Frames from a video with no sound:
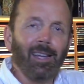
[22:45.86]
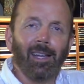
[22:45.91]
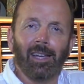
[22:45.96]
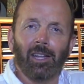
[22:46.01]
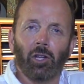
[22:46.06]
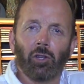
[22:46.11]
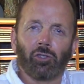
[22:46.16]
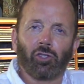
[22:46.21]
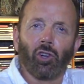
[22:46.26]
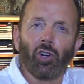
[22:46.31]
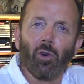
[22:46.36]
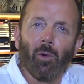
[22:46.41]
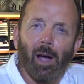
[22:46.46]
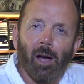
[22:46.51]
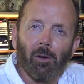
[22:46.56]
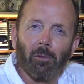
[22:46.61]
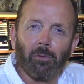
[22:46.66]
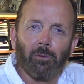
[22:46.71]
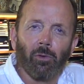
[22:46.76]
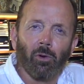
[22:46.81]
And he'll turn
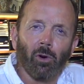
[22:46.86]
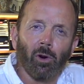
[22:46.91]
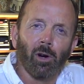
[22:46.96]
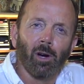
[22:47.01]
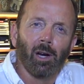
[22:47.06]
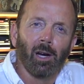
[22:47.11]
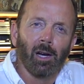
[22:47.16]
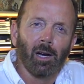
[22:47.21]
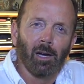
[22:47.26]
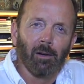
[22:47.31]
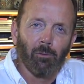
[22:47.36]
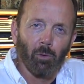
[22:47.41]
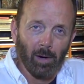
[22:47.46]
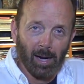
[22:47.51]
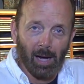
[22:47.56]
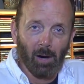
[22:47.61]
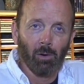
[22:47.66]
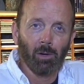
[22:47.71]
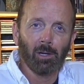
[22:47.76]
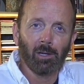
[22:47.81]
around for, uh, for an
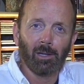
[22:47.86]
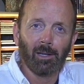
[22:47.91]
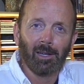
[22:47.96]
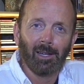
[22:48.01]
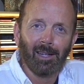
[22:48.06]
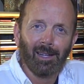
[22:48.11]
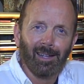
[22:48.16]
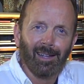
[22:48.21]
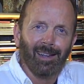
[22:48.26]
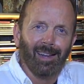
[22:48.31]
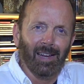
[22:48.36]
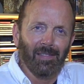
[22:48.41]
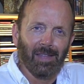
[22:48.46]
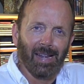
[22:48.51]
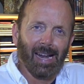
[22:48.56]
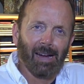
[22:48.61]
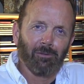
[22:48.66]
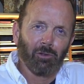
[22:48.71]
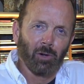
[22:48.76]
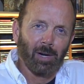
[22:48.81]
hour. And then
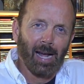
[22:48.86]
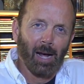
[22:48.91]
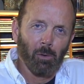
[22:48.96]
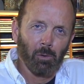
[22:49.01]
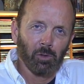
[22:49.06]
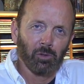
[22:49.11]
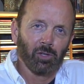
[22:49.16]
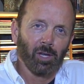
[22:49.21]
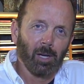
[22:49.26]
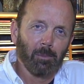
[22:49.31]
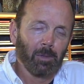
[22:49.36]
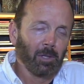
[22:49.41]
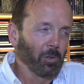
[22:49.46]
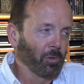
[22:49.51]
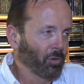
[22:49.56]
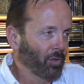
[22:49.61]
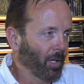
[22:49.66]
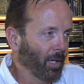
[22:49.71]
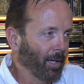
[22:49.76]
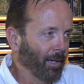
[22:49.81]
after an hour is up, he'll
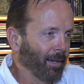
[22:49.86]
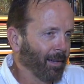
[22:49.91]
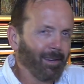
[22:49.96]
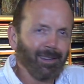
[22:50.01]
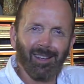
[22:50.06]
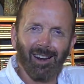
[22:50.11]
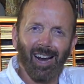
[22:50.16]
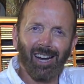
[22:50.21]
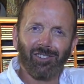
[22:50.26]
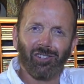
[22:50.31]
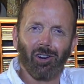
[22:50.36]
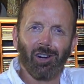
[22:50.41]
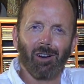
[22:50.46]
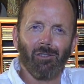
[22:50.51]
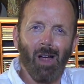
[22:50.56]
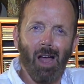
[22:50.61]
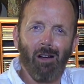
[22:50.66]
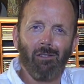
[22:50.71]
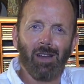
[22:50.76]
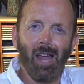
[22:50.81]
say, can I turn
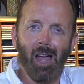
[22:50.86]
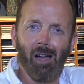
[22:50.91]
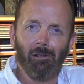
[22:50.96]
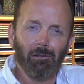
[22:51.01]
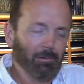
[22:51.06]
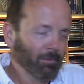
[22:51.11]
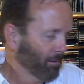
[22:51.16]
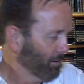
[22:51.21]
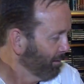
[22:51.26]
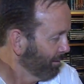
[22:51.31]
around now?